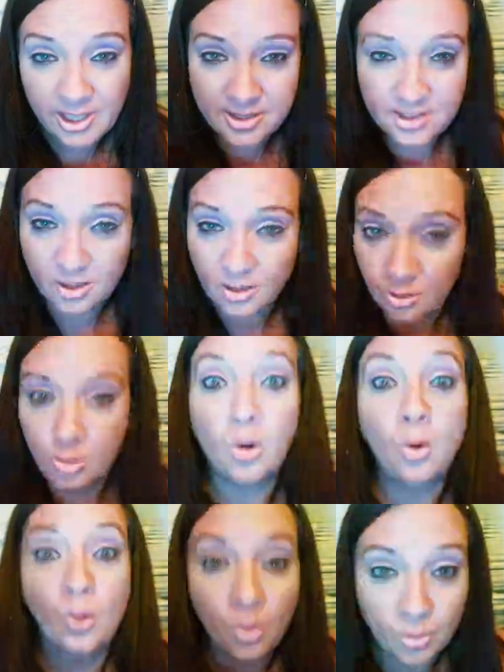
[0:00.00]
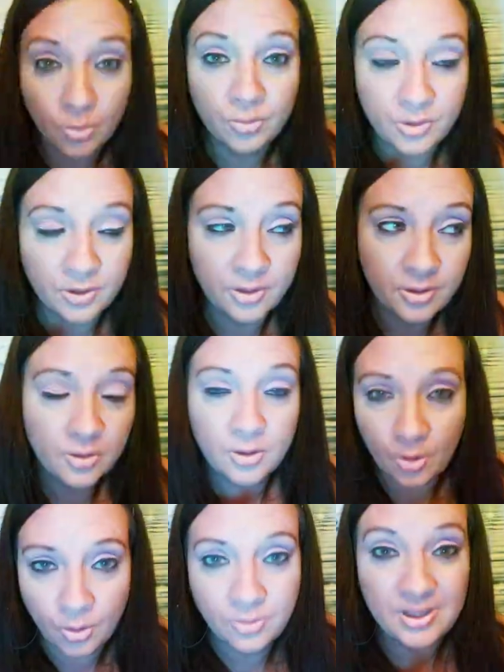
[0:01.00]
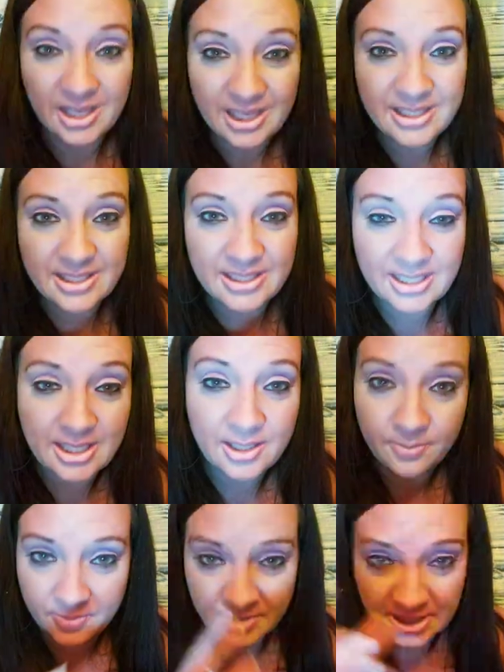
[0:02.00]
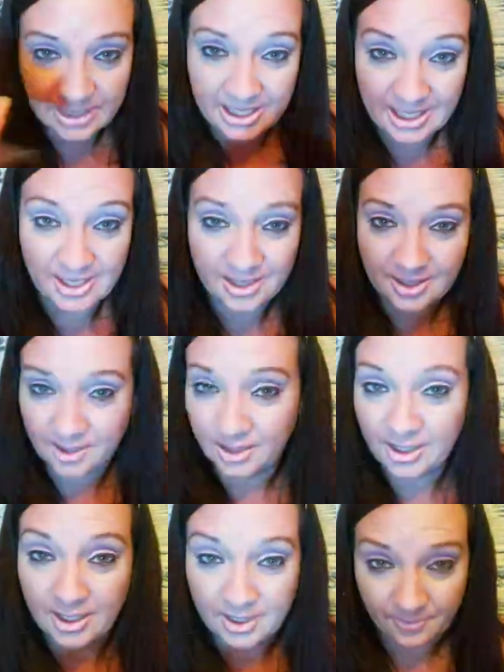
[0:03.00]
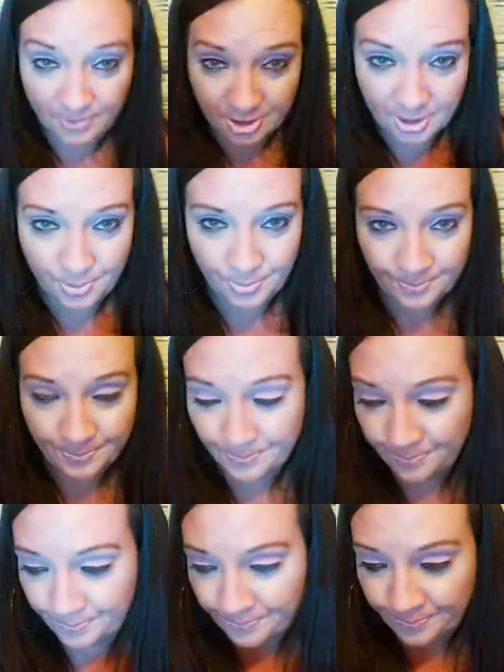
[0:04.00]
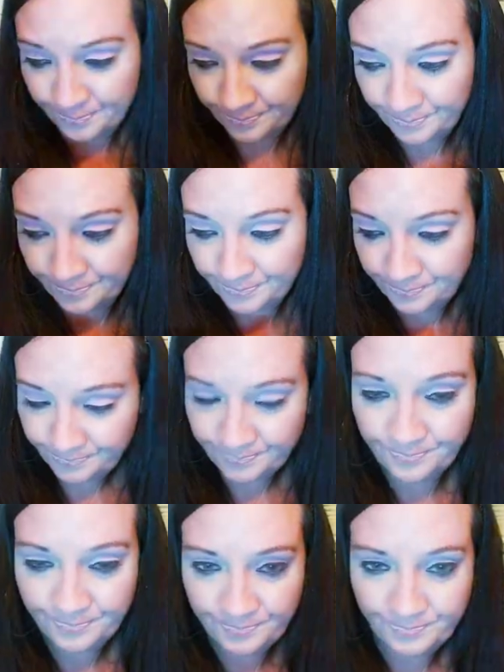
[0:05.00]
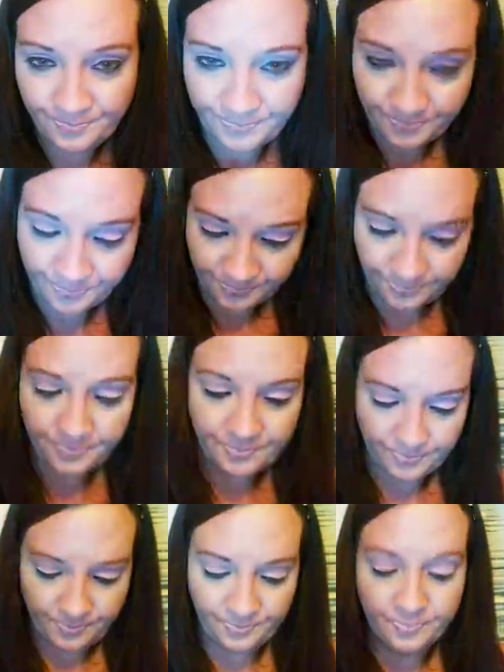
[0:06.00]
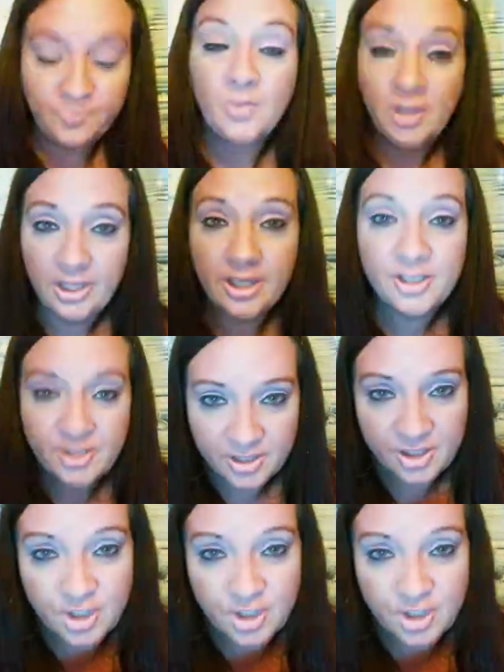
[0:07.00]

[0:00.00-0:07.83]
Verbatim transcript: because they're cold. Cold and icy. Titanic-like, you know? Mm-hmm. Mm-hmm. Yeah, it's a